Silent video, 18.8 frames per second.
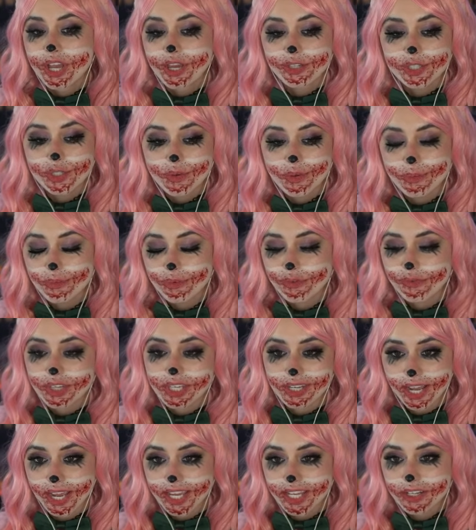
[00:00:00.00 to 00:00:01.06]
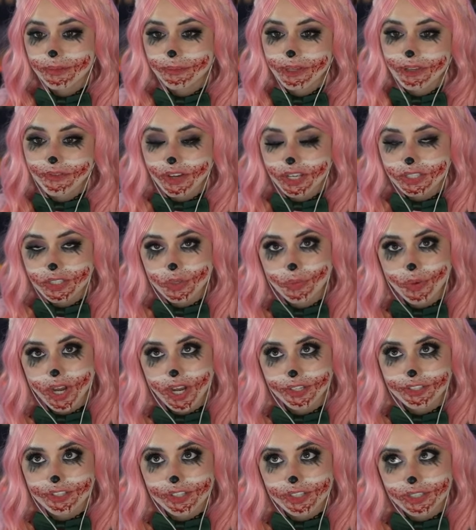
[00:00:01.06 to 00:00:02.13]
do a movie night. It'd be fun to
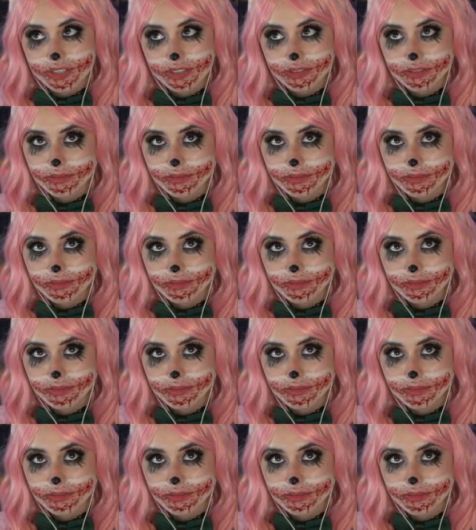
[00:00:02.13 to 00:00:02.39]
watch.